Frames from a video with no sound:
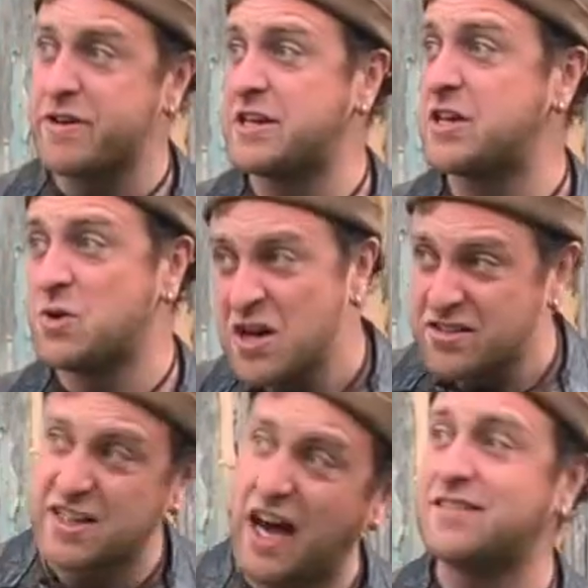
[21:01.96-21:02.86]
you to
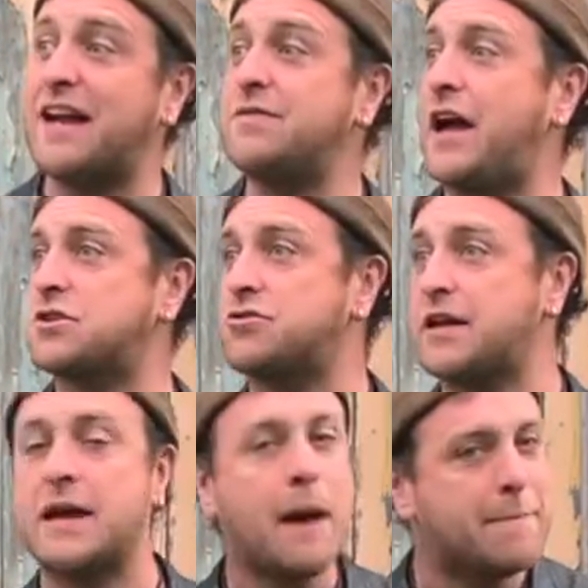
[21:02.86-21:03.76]
cut down that
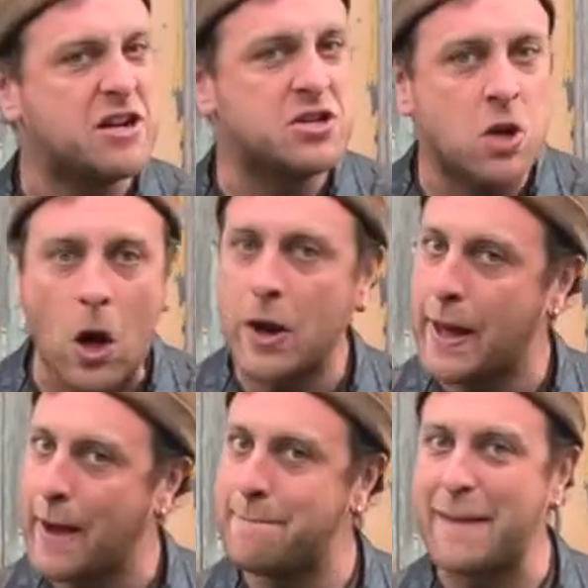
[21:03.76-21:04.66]
tree. But not
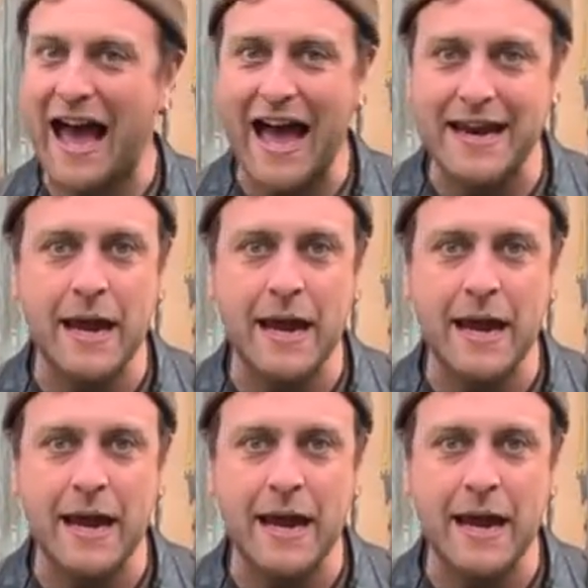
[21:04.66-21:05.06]
a man